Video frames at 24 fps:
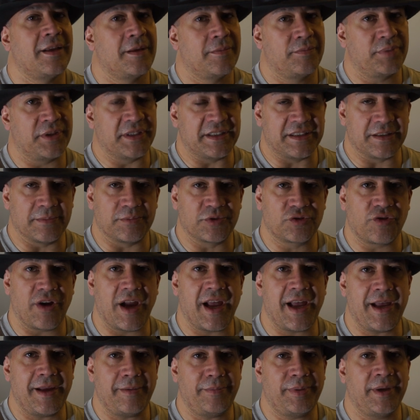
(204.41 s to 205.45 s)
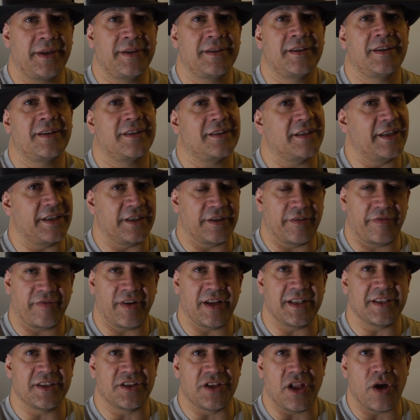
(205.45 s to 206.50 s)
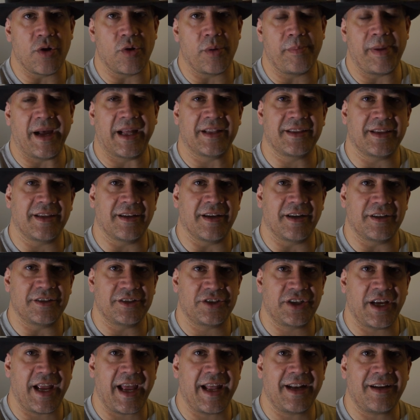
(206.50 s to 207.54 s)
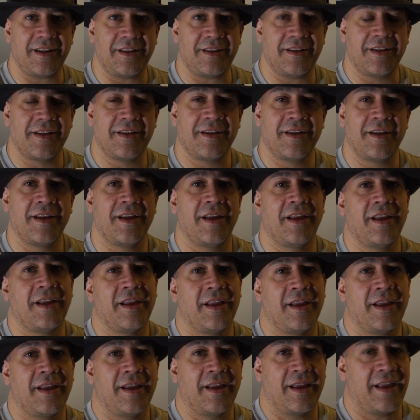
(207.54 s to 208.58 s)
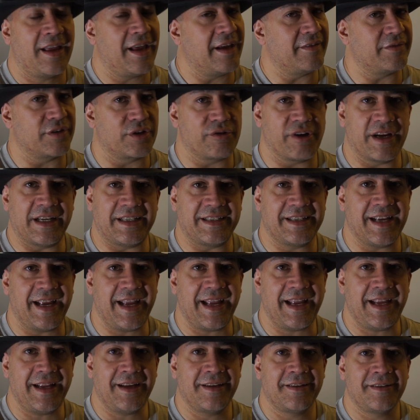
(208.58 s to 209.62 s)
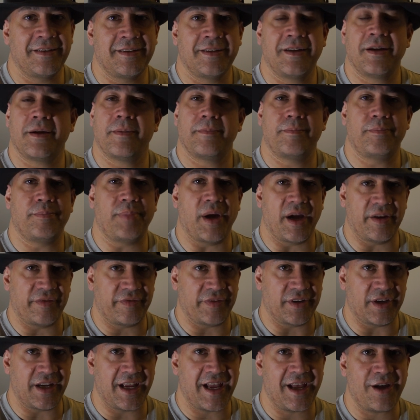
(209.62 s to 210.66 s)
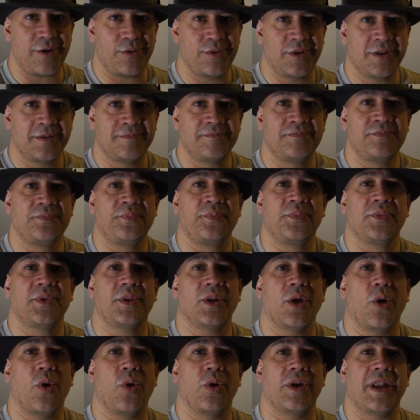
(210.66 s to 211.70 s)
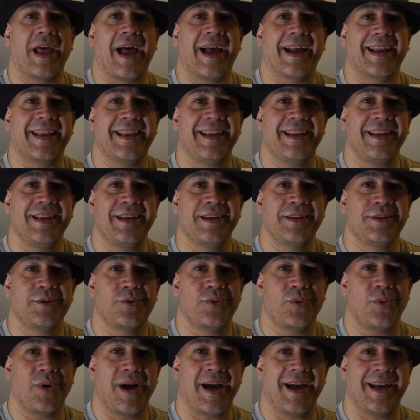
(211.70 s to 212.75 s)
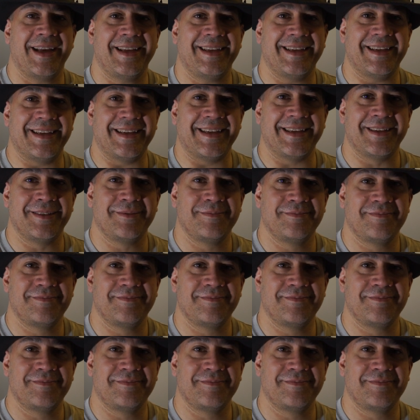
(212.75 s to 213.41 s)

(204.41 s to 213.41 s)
Please subscribe. Let your friends know about our channel. Have a great day. Bye for now. Onagi wahi.